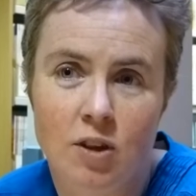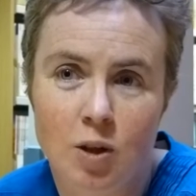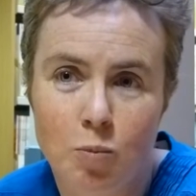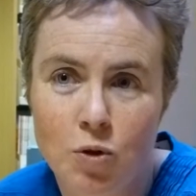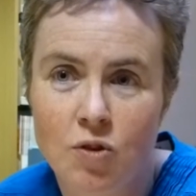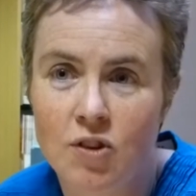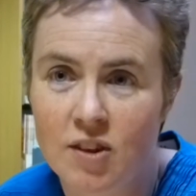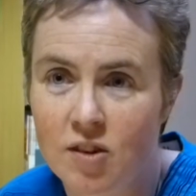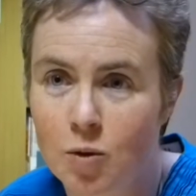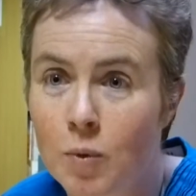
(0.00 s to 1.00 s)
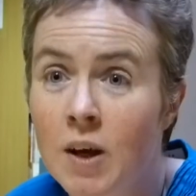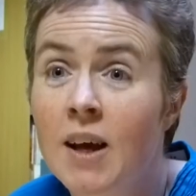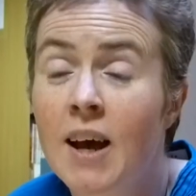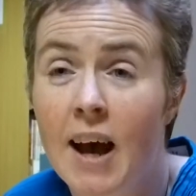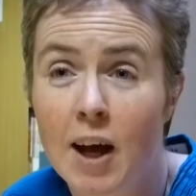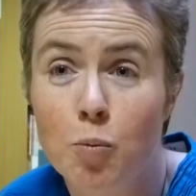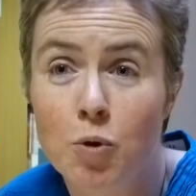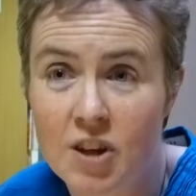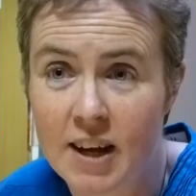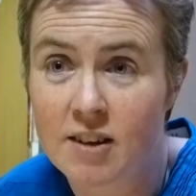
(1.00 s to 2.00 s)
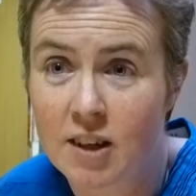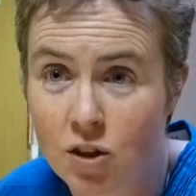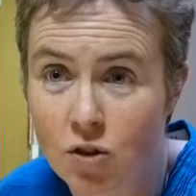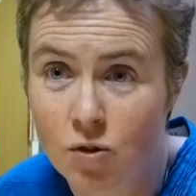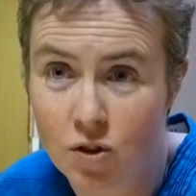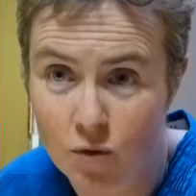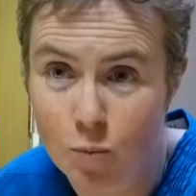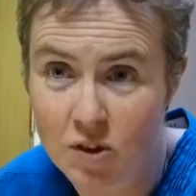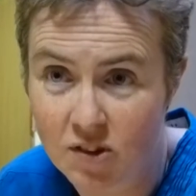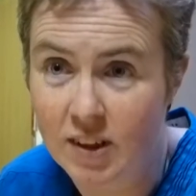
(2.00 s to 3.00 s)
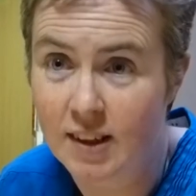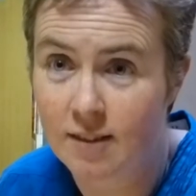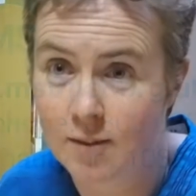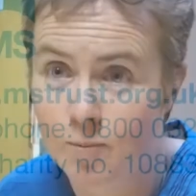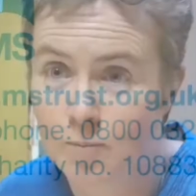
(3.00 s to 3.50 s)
on the immune system and protecting neurons from disease.